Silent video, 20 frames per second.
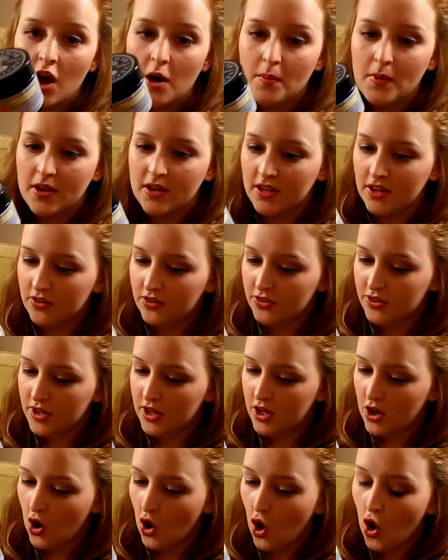and it's
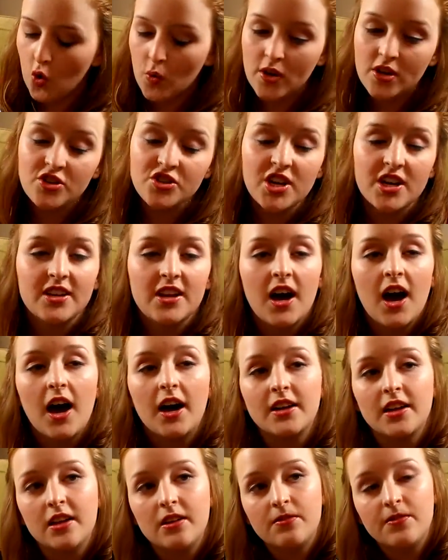the Orange and
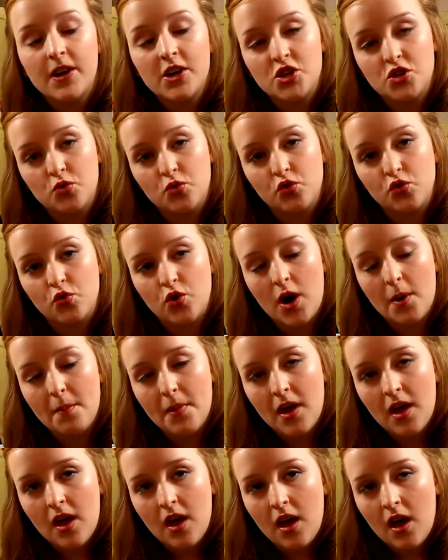Honey Facial
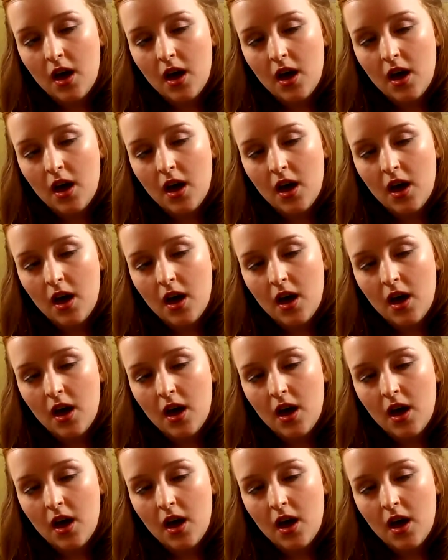Scrub.